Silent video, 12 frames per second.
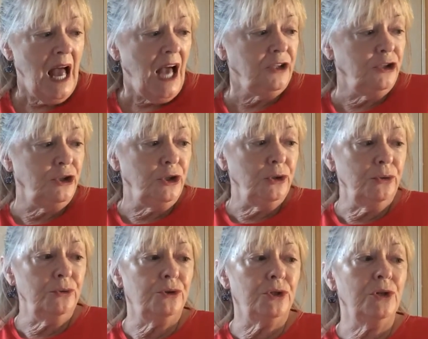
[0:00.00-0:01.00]
A
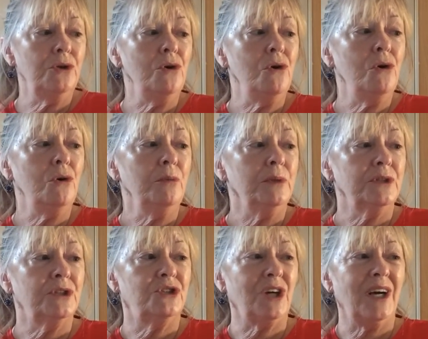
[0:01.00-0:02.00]
huge,
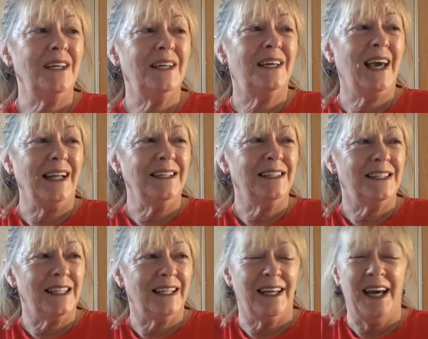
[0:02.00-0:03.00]
enormous,
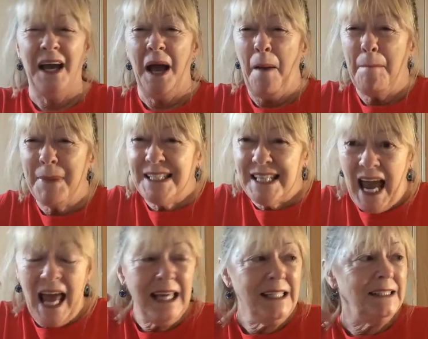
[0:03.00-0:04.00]
gigantic
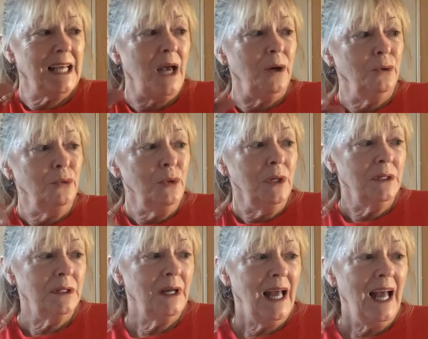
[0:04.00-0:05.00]
potato
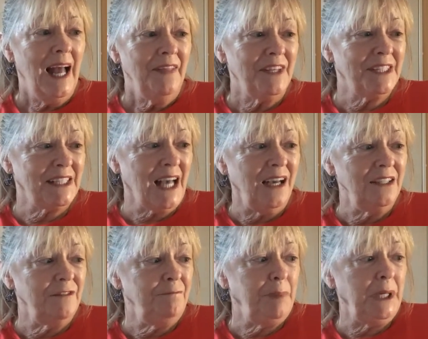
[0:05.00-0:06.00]
the size
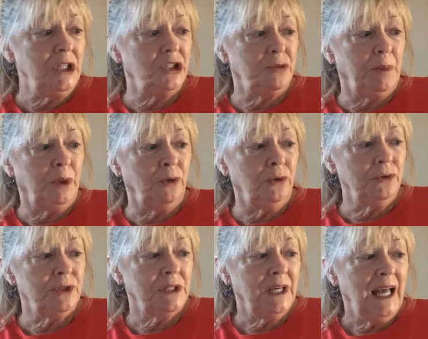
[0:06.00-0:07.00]
of beach
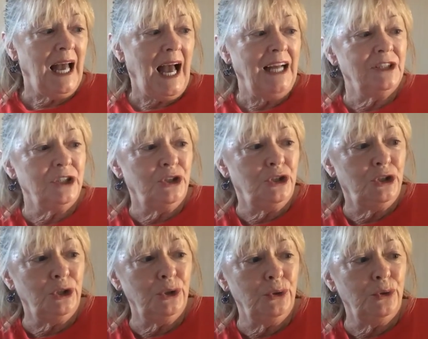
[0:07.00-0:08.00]
balls, and a
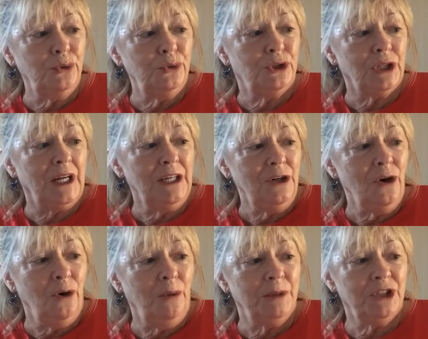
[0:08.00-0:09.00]
huge,
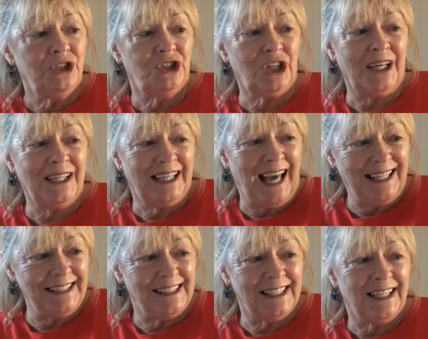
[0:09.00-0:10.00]
enormous,
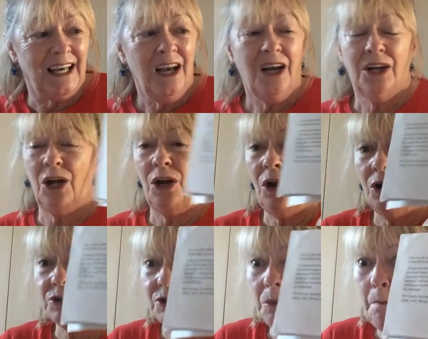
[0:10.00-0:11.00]
gigantic,
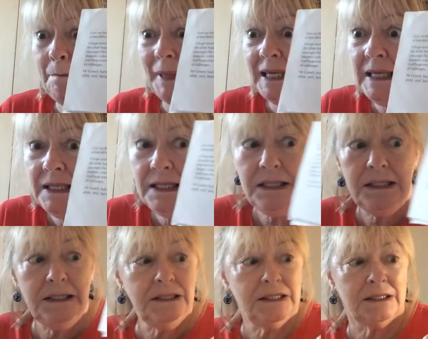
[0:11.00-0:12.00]
colossal
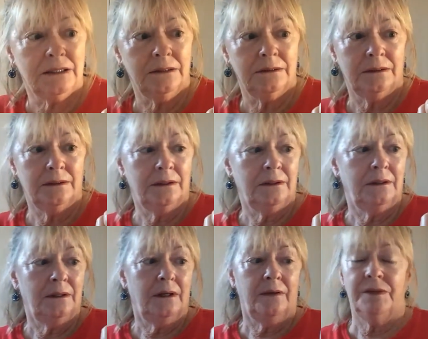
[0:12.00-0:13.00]
peas
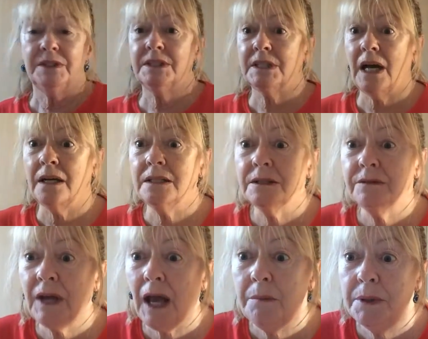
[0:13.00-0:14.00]
the size of
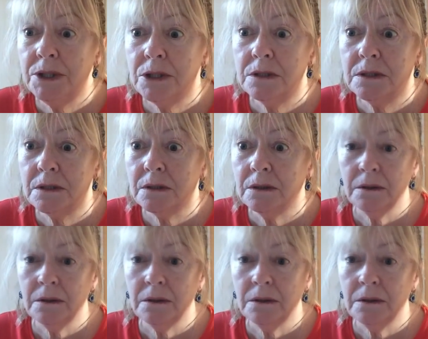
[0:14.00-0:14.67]
cabbages.